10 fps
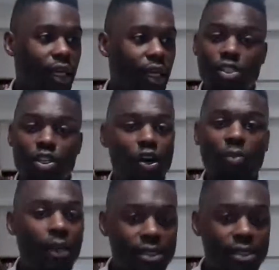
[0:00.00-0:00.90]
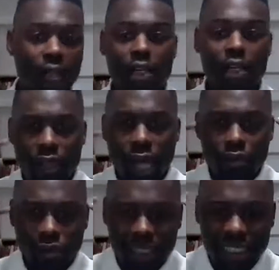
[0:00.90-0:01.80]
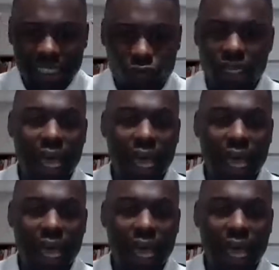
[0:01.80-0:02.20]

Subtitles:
It's a herd mentality without really